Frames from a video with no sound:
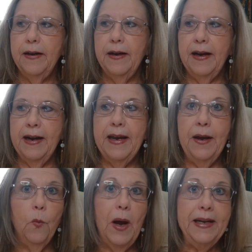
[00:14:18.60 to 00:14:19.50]
and I
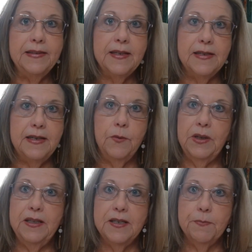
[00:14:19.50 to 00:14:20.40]
can't wait to see
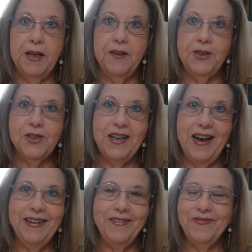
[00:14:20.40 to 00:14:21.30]
what this month looks
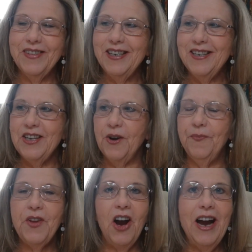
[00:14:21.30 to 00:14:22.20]
like. So,
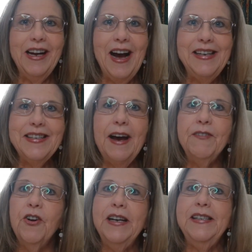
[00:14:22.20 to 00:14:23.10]
all right, guys, have a
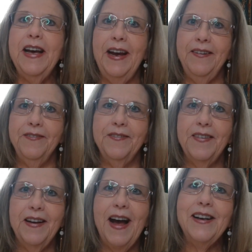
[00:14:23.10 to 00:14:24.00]
great day.
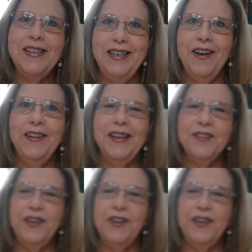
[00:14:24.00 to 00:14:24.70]
I'll see you on the next